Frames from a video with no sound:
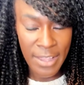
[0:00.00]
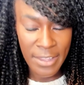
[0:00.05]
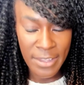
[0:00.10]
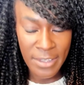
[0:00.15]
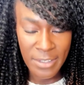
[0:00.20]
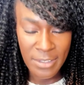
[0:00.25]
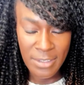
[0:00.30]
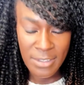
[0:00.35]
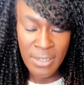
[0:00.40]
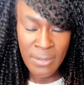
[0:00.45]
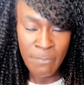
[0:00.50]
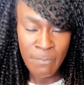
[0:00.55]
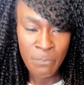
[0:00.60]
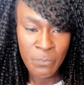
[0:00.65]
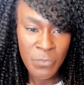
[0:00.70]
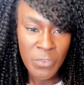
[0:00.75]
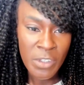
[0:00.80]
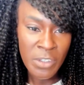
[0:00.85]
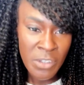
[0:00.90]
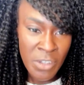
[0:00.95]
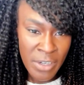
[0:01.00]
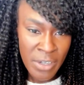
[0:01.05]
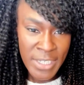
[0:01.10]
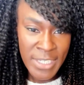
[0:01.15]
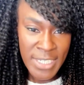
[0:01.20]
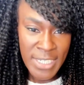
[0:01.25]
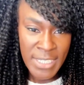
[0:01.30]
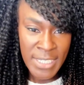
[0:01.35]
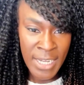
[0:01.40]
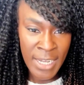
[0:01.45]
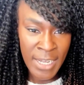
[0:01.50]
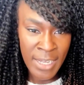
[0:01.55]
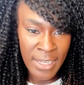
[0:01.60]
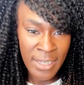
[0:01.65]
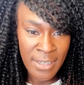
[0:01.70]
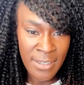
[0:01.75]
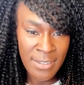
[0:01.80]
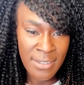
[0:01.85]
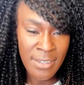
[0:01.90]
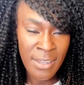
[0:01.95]
And 90
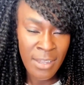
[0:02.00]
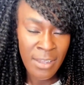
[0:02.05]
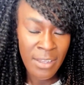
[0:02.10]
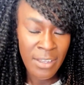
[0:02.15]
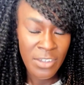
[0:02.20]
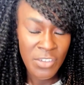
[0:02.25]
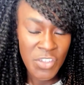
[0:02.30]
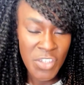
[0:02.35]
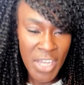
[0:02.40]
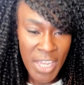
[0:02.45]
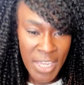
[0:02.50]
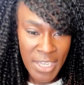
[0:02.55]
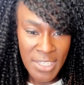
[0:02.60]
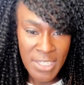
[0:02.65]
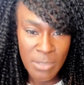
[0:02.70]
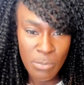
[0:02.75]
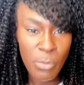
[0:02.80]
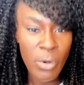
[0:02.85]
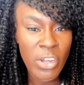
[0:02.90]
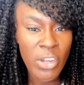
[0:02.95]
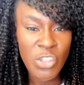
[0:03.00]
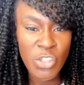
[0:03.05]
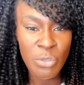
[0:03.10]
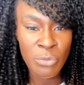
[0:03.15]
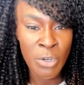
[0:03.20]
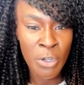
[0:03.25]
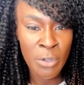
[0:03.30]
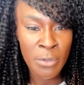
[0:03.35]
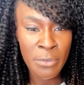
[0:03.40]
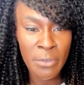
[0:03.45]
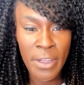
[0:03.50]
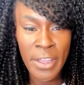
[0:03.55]
days takes the pressure off.